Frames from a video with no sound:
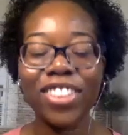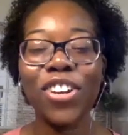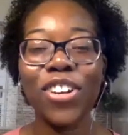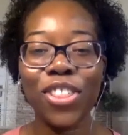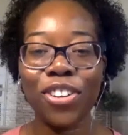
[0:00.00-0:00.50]

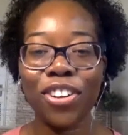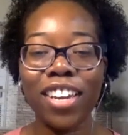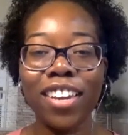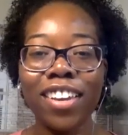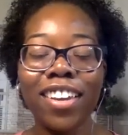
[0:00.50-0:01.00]

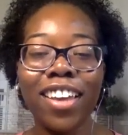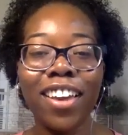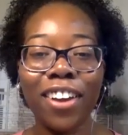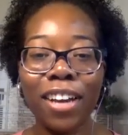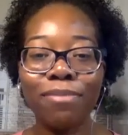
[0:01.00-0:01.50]
Thirty-three.
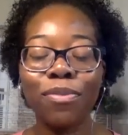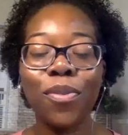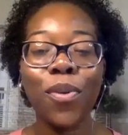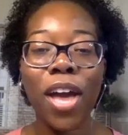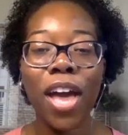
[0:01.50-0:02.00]
Mm-hmm. Okay.
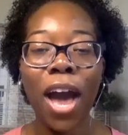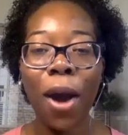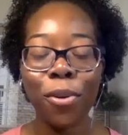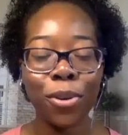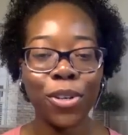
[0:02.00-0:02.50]

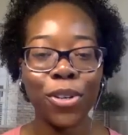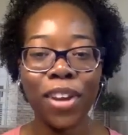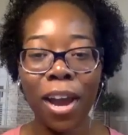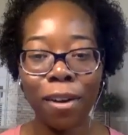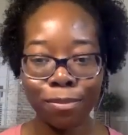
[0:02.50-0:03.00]
How old are you
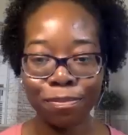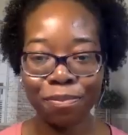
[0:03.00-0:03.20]
now?